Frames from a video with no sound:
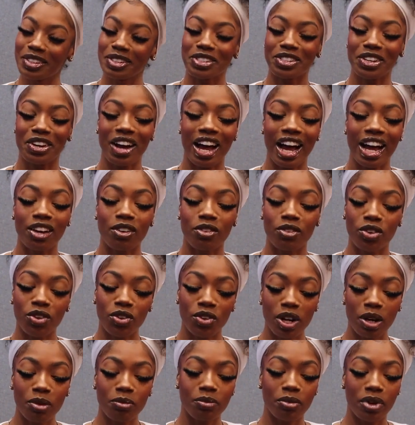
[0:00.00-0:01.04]
so I
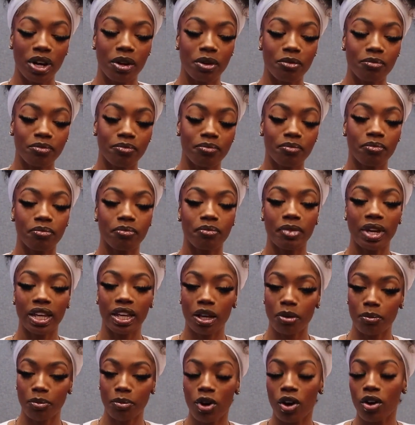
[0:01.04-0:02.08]
grew up
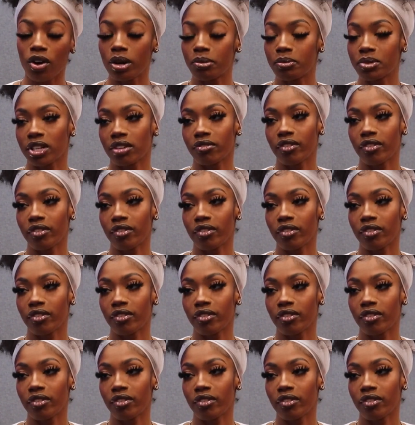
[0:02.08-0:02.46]
making poems